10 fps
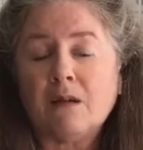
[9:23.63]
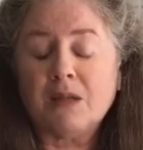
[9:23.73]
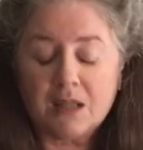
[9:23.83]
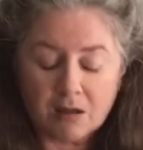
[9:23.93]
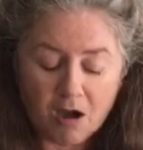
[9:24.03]

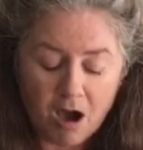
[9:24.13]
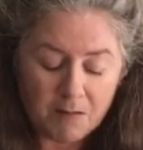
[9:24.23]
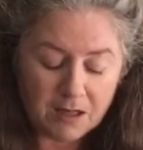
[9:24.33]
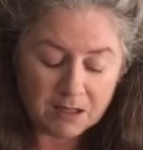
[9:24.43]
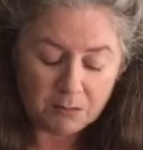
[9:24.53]
in the
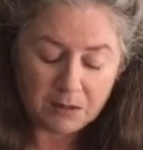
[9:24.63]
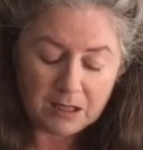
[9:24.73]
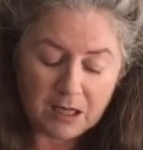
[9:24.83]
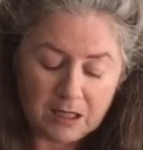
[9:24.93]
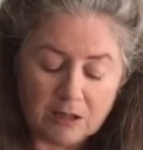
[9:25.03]
comments,
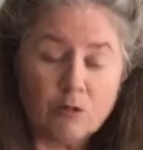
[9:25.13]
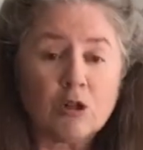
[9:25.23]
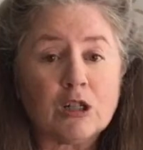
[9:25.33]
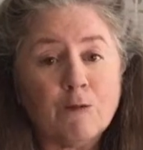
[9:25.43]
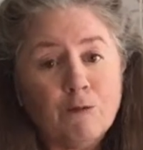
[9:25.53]
because in
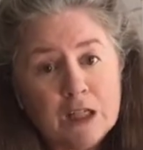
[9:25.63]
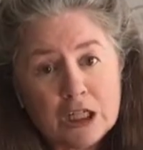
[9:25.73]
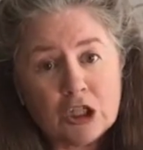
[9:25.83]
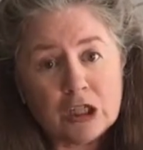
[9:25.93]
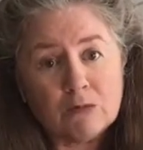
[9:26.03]
order to
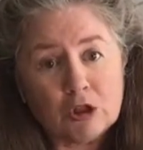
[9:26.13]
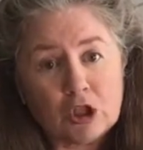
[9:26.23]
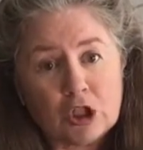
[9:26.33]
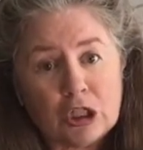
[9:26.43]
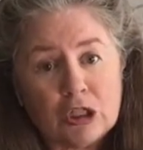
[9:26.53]
finish it, what you're
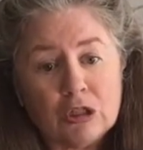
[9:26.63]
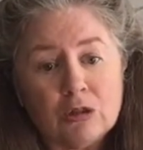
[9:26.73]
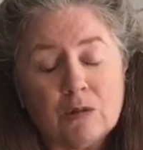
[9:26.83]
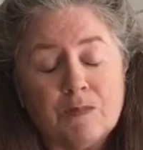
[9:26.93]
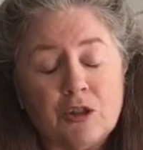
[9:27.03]
going to
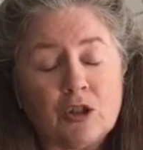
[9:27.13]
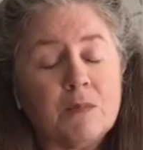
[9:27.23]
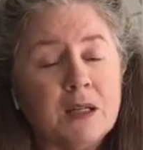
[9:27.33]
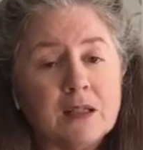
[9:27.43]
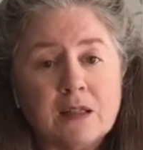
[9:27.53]
do is you're going
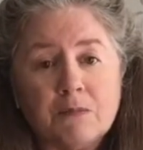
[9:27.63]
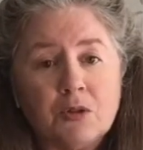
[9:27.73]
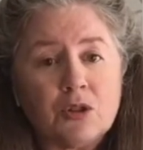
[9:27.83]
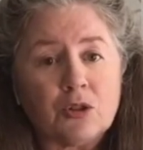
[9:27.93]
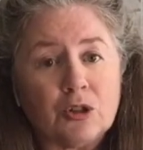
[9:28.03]
to make a simple
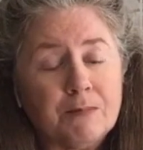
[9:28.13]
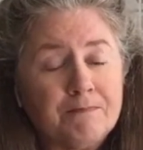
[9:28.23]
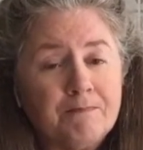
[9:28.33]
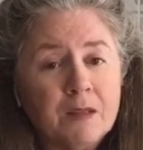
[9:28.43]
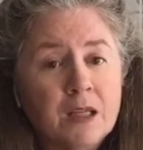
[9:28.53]
syrup,
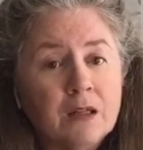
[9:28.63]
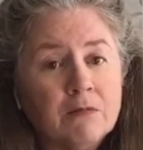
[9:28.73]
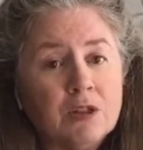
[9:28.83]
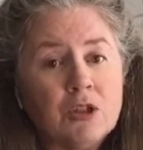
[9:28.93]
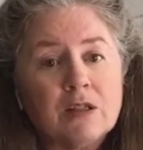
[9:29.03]

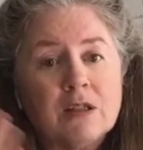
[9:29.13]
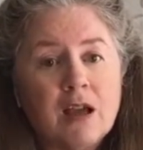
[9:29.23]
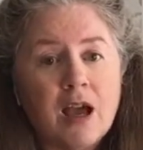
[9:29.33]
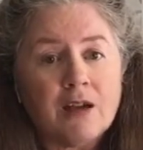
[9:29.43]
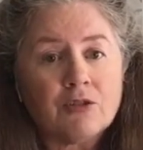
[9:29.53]
which is
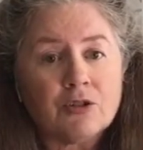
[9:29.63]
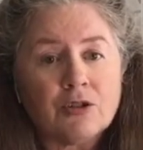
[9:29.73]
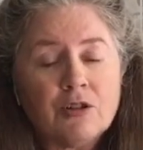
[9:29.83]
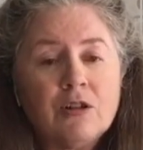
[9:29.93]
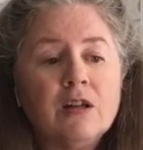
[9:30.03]
half
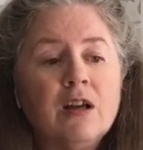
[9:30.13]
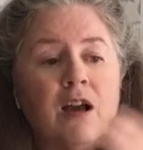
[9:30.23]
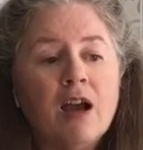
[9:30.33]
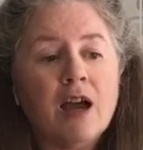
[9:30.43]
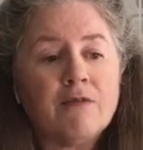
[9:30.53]
sugar,
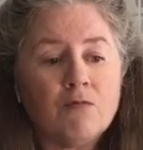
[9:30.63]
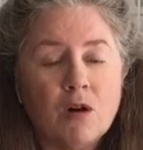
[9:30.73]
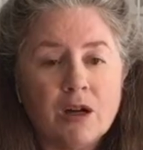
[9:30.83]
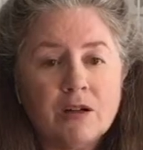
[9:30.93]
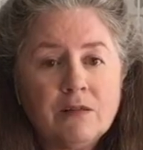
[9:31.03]
half
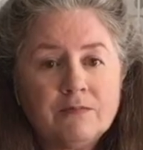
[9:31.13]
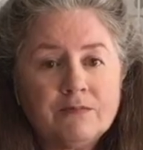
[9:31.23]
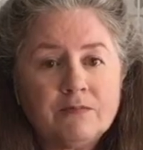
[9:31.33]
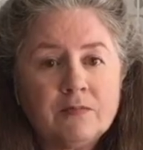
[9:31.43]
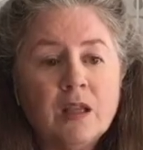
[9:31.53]
water.
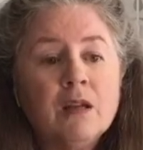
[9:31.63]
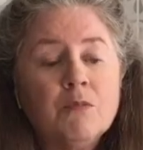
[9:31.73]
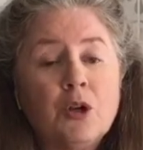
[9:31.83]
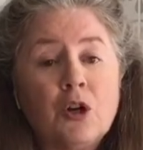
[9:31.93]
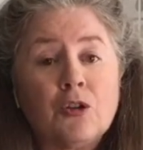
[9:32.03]

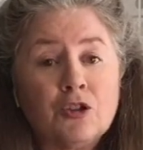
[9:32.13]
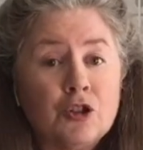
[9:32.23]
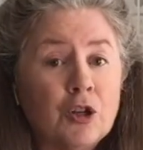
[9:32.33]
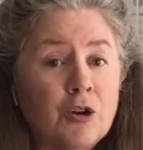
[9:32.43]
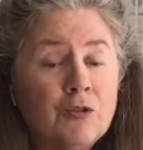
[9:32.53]
Put it on the
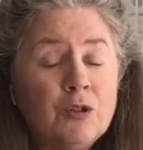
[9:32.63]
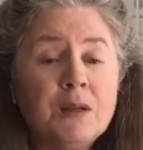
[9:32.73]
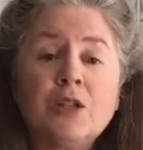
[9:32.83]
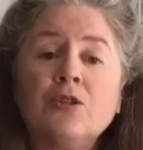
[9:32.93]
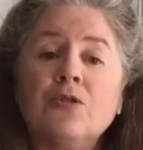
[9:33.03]
stove to
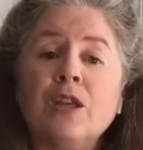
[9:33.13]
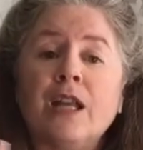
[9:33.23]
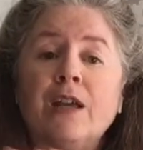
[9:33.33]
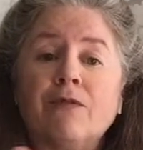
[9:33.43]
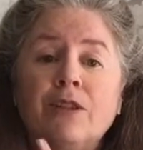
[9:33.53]
make sure that
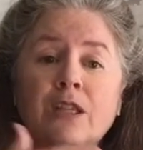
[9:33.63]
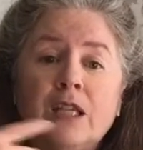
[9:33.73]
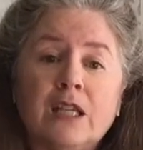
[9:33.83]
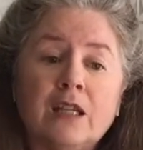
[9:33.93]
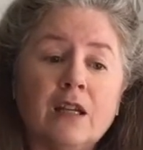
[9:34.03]

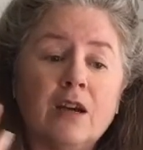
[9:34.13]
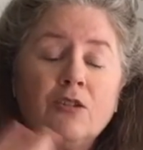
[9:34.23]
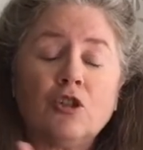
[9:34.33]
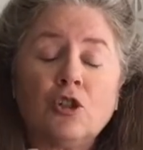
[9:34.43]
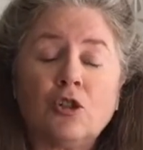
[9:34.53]
everything, all the
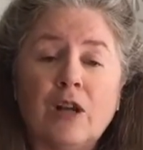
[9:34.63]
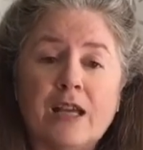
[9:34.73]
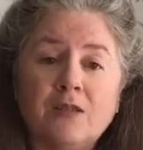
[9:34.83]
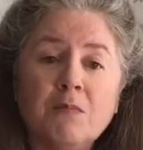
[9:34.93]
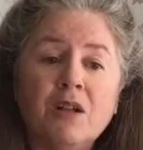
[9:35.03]
sugar
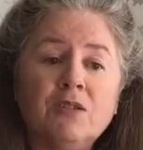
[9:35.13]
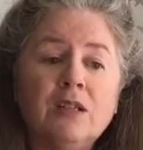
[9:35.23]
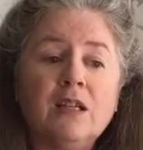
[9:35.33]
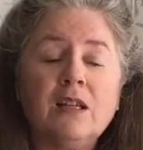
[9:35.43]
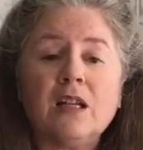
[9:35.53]
has
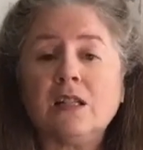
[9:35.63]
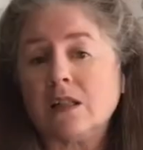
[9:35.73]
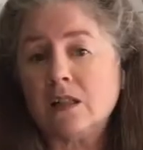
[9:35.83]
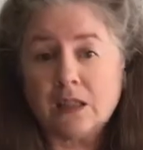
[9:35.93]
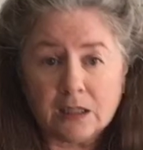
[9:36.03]
melted and it's a
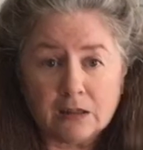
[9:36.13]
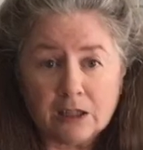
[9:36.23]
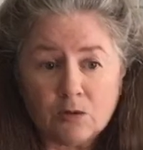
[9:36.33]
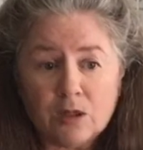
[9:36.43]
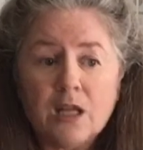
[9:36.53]
clear
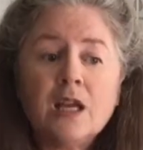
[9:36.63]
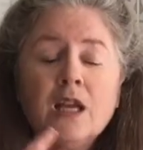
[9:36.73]
liquid,